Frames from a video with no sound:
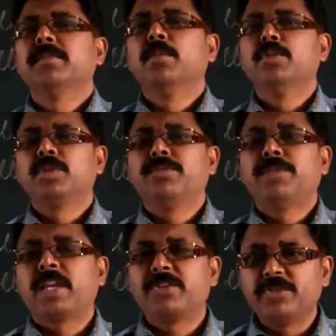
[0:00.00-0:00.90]
most of the
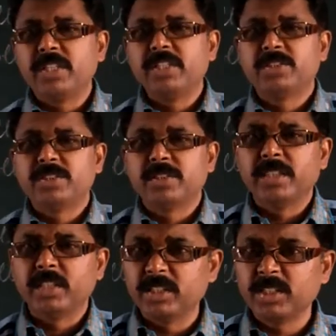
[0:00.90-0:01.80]
factories
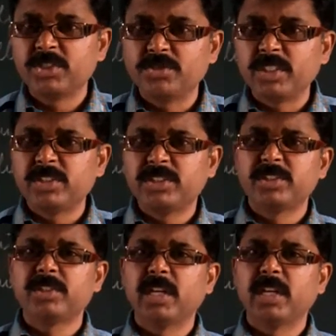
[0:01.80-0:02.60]
and the industries,